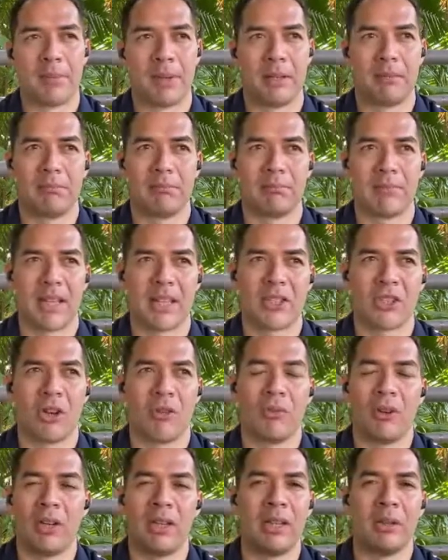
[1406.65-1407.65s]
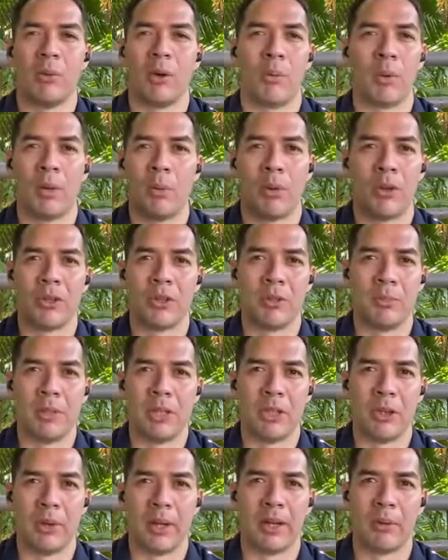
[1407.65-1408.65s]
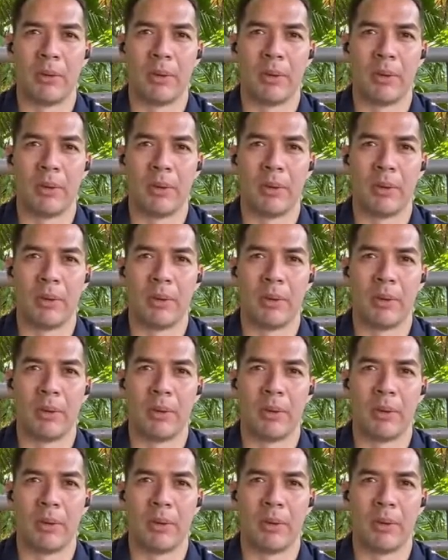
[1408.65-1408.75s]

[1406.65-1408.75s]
But that's not really what we want to be doing.